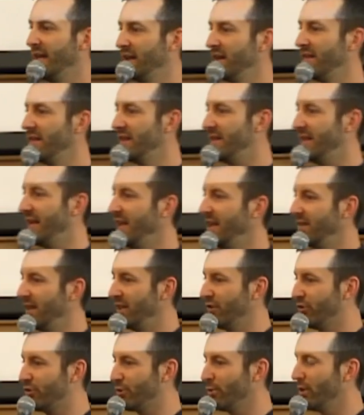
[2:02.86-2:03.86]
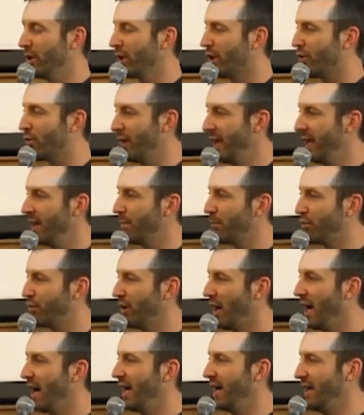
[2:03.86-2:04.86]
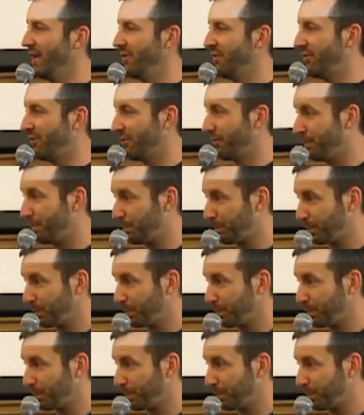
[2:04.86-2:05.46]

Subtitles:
end of the day, they drew a grand prize,